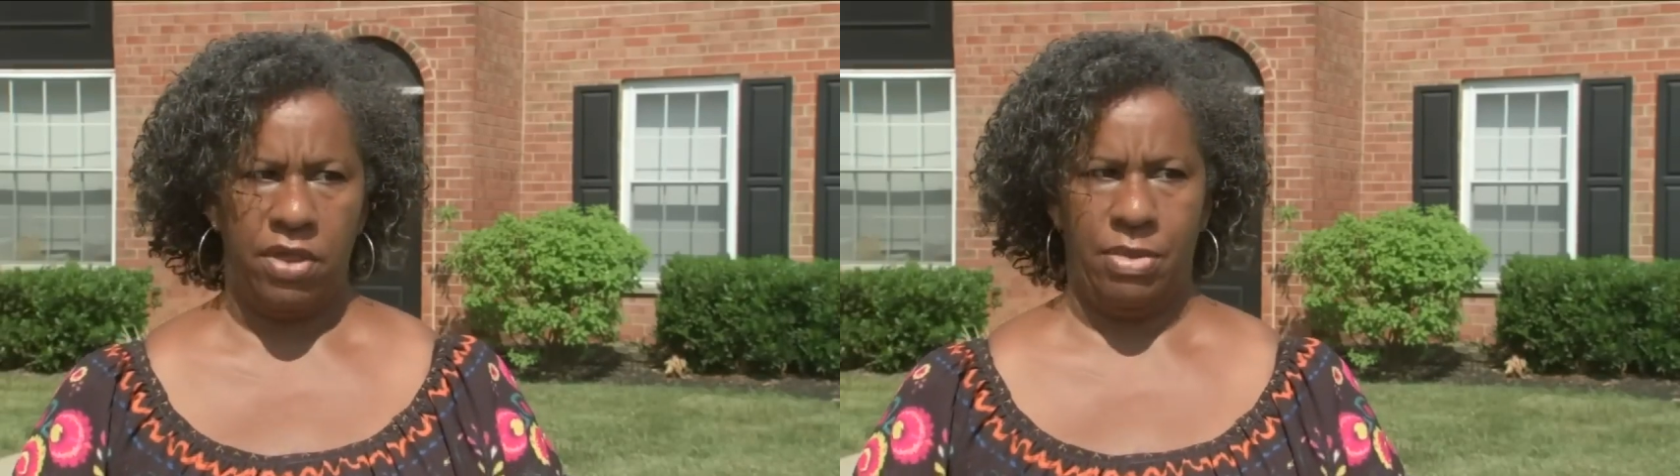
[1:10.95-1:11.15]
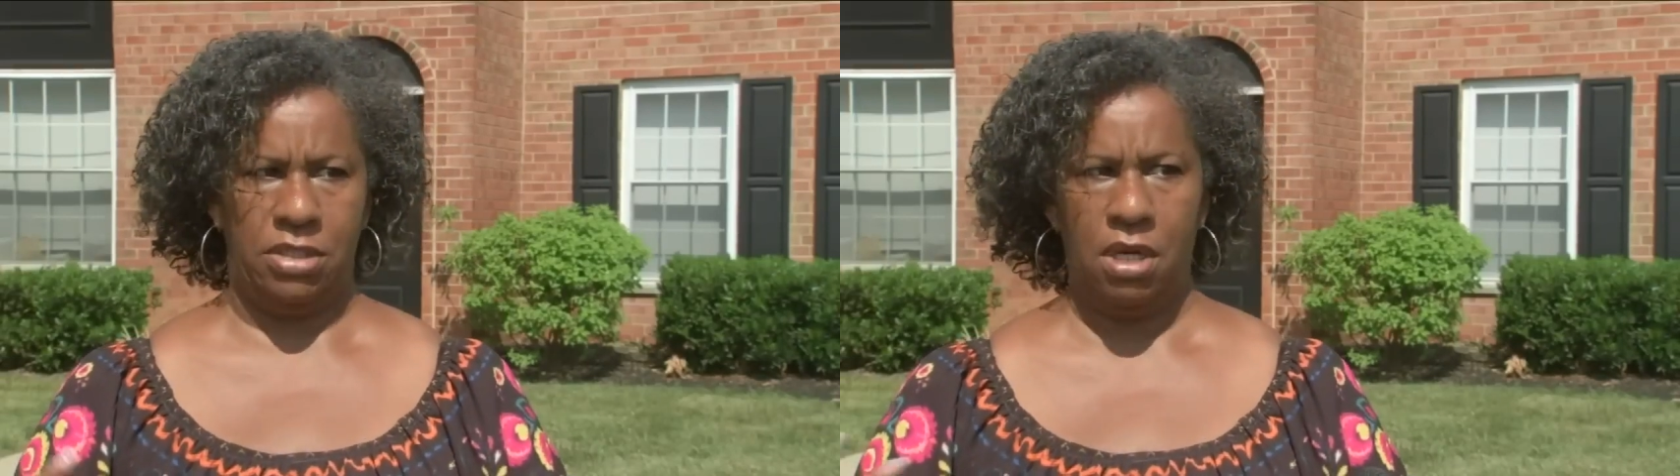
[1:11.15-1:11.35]
I
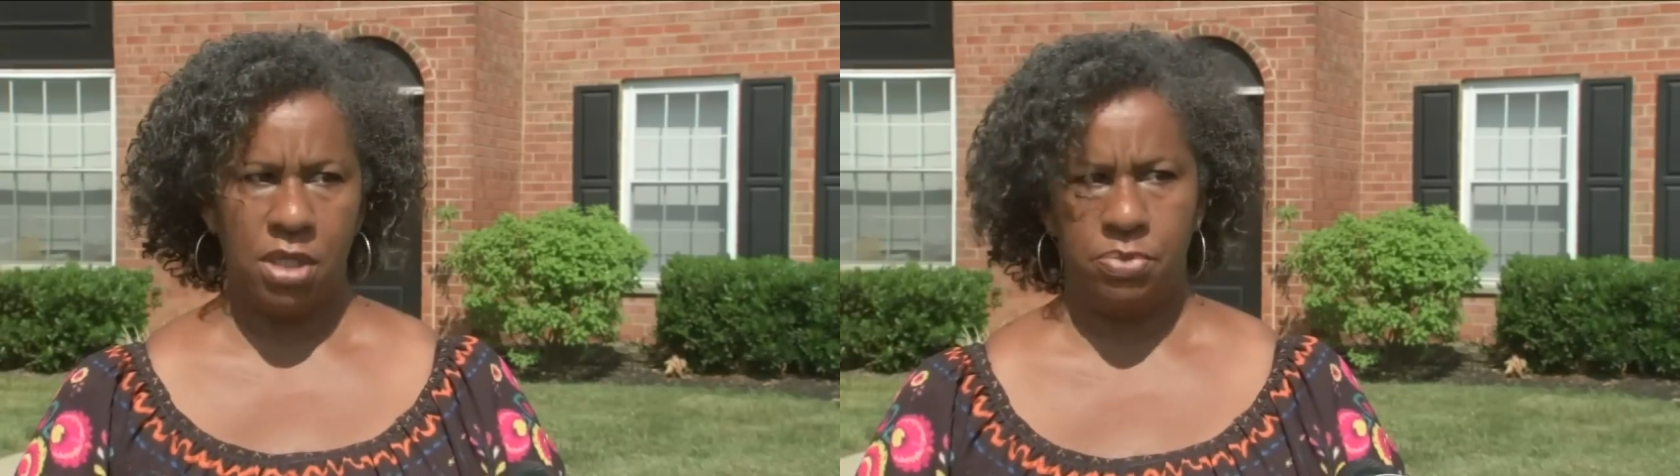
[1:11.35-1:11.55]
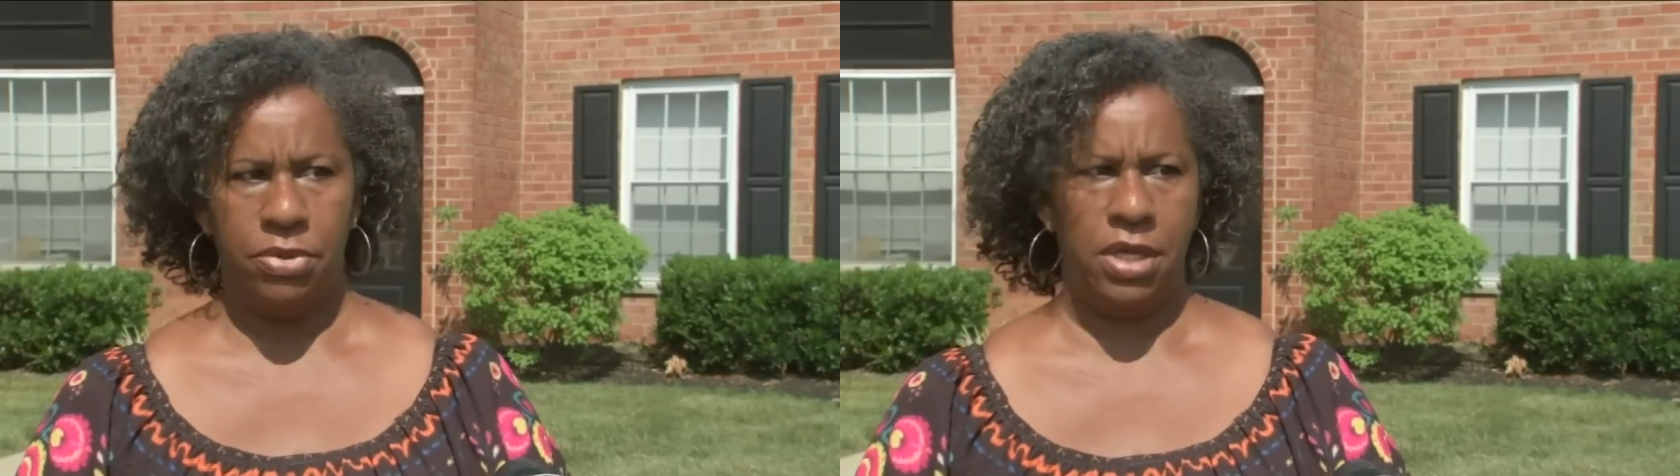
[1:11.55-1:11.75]
think my
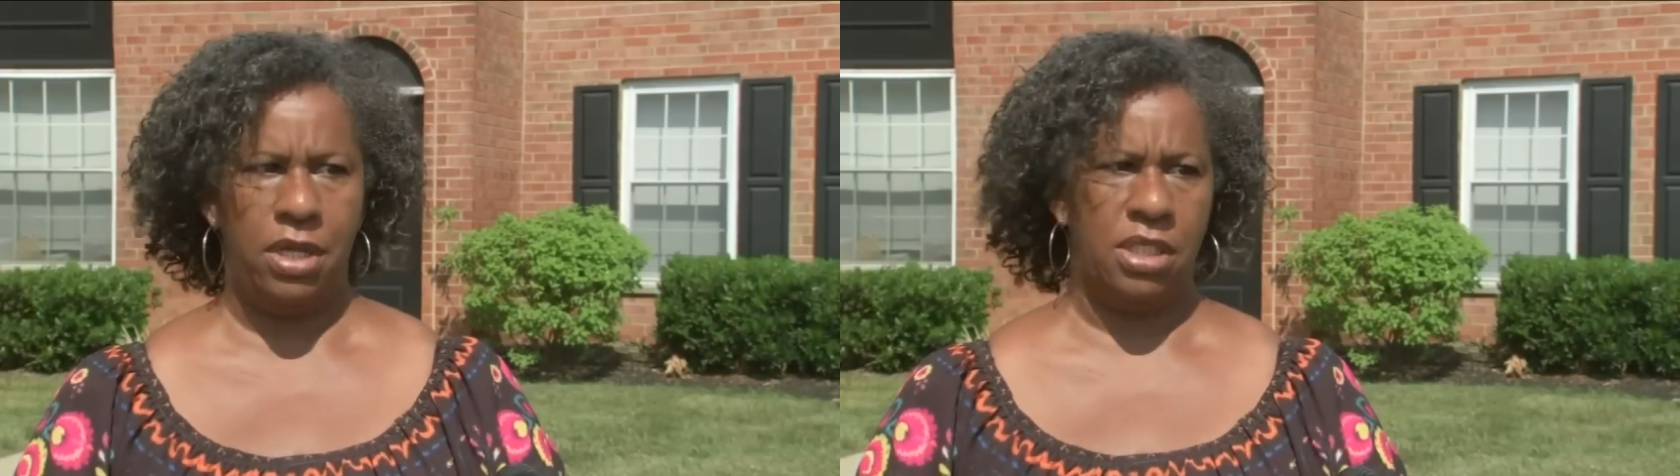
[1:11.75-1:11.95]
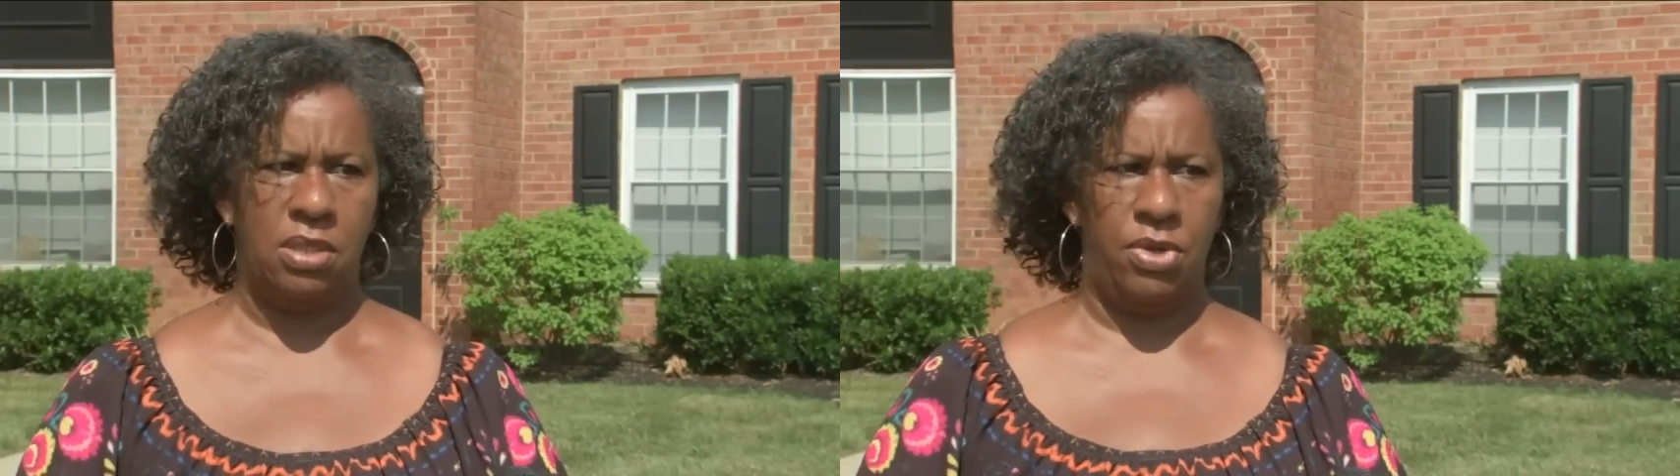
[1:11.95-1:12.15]
tongue is
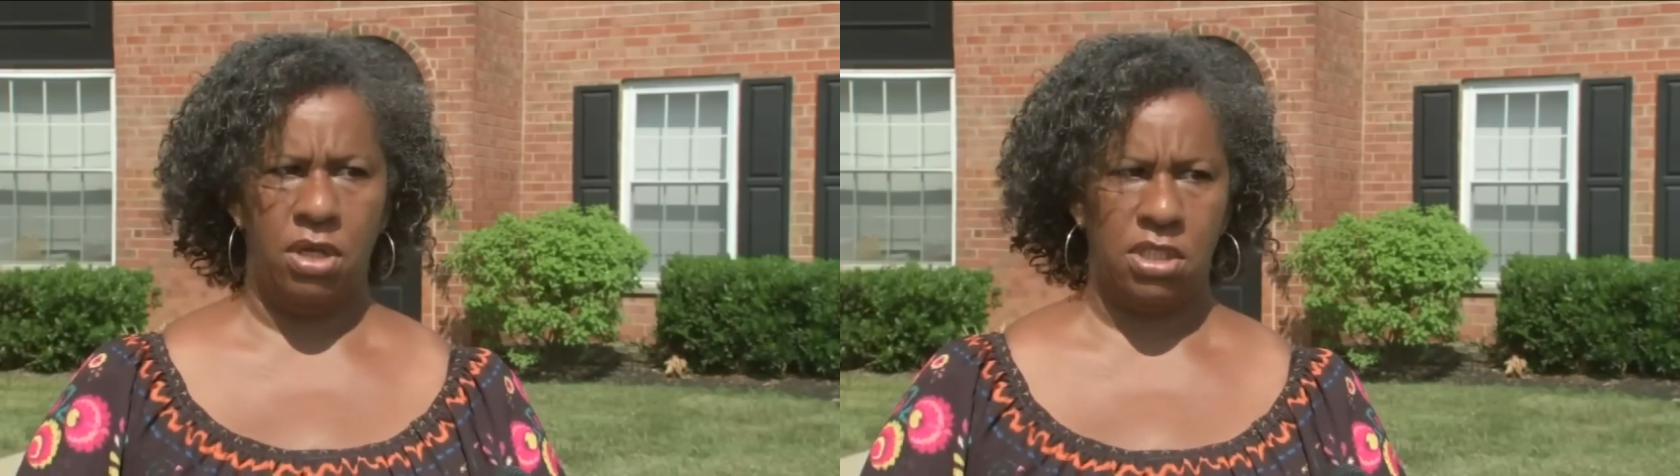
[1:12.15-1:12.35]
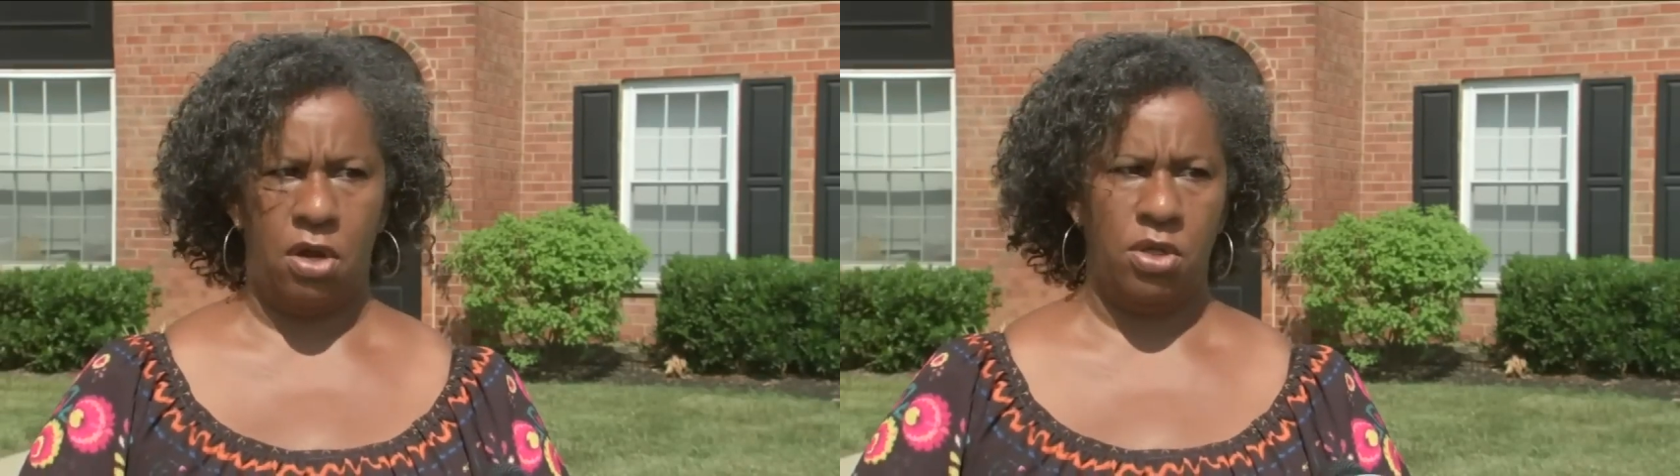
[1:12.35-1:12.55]
bleeding.
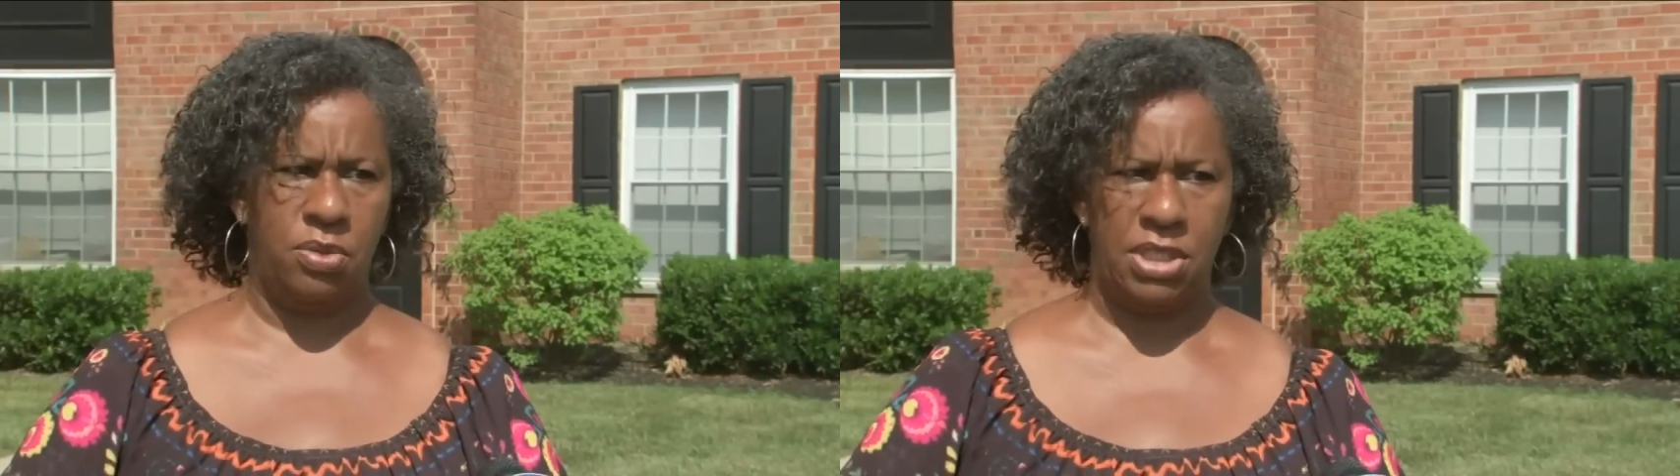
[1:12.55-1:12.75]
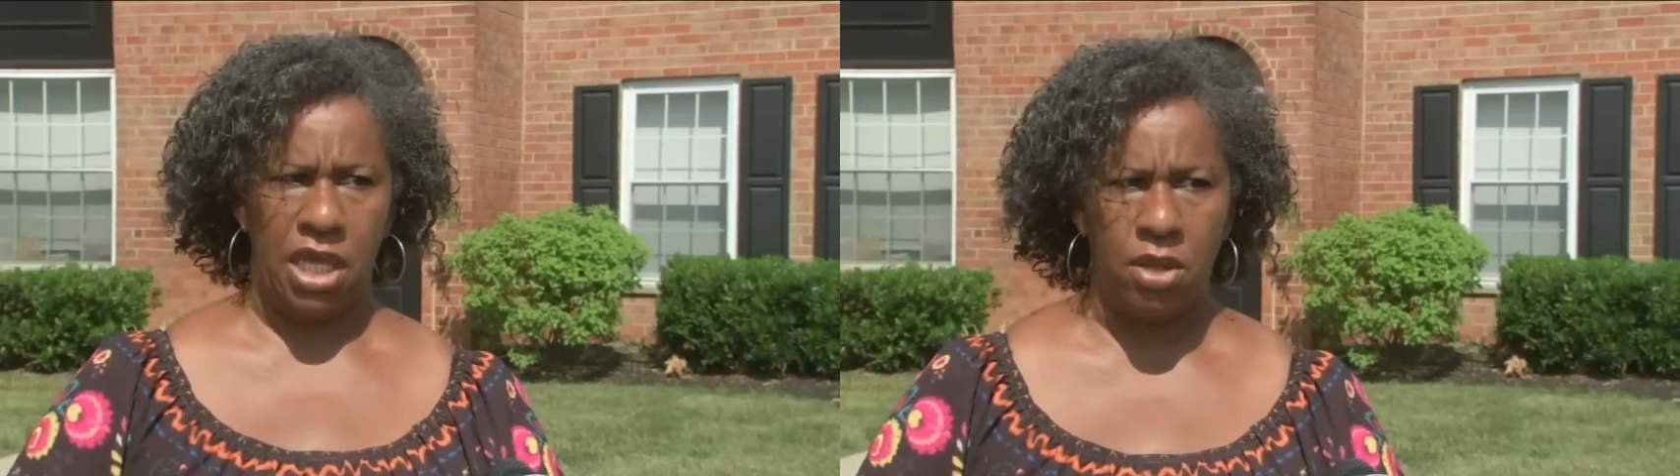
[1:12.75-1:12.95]
Someone else, I
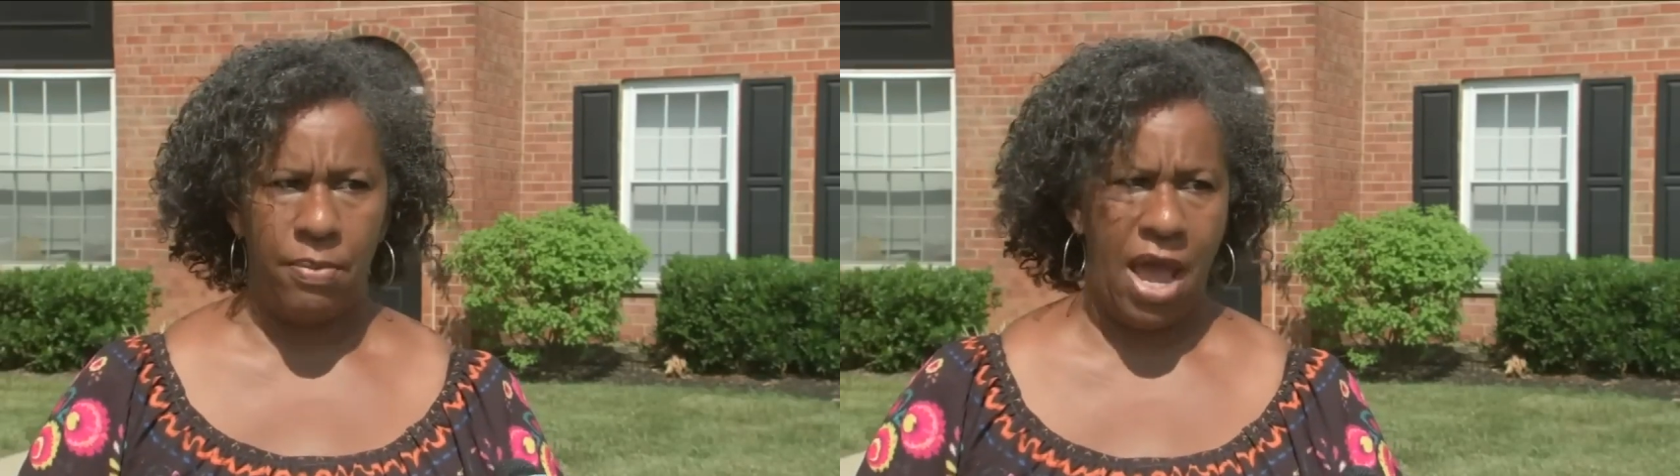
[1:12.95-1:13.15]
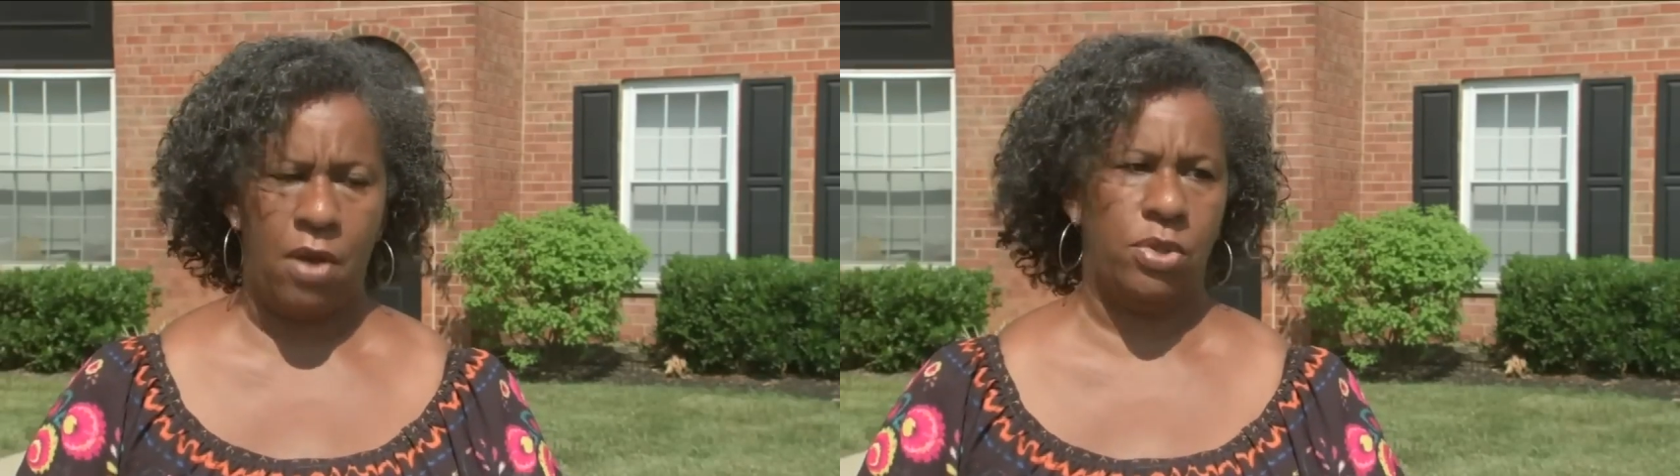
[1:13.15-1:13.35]
heard someone saying
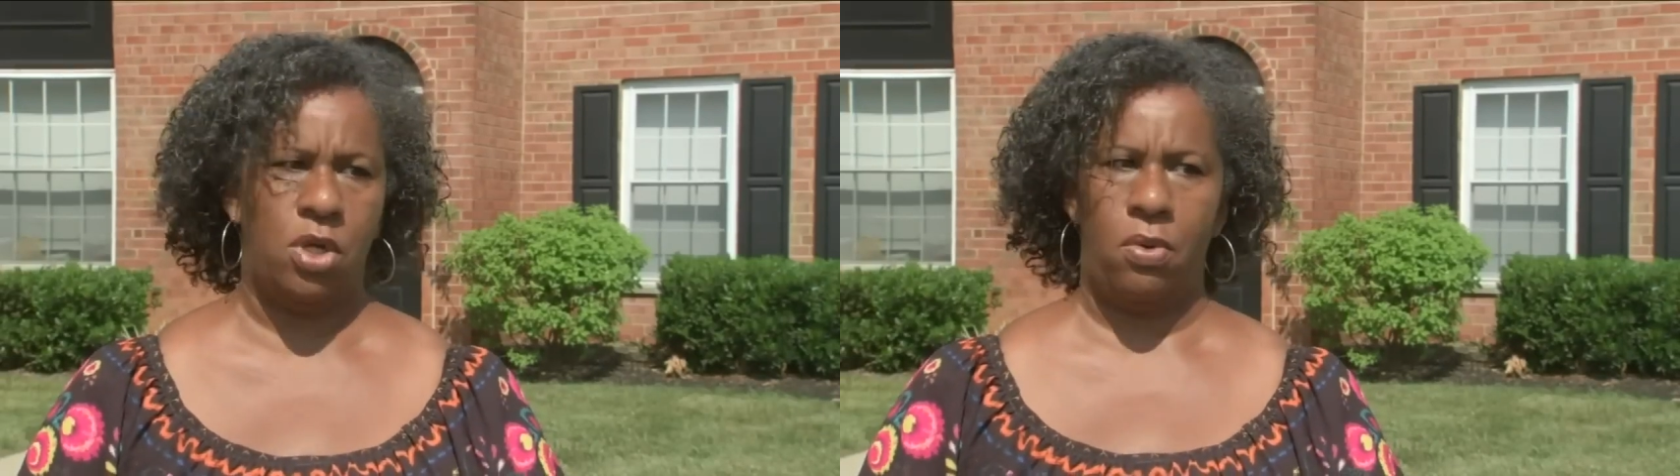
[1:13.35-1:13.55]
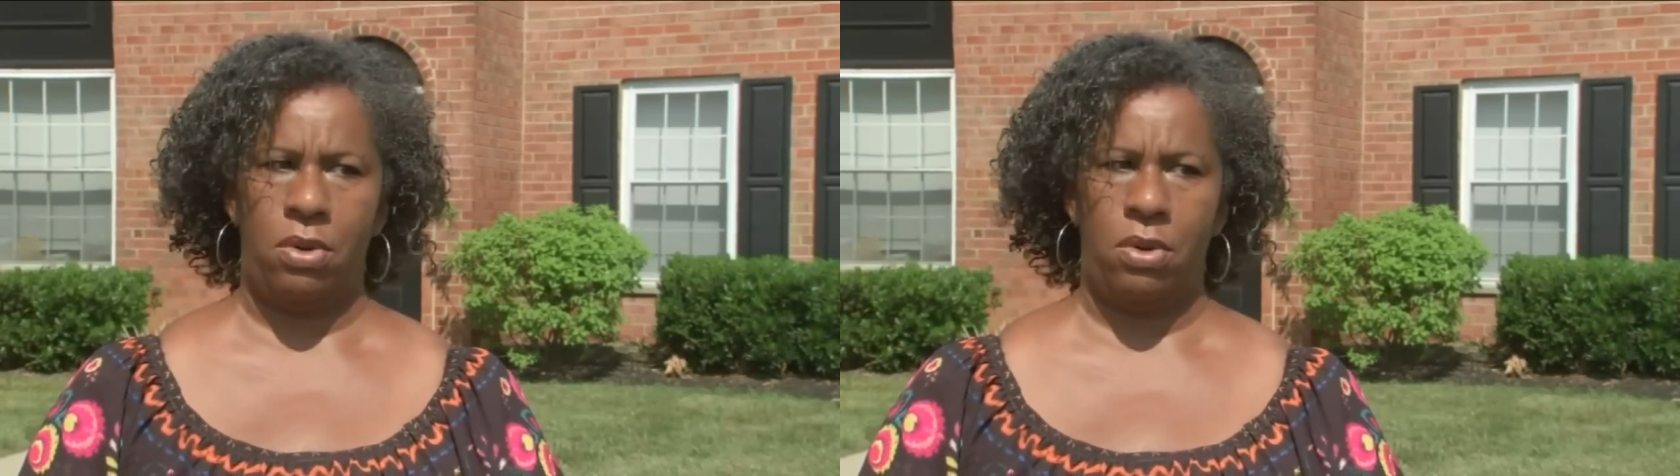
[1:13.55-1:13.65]
their back was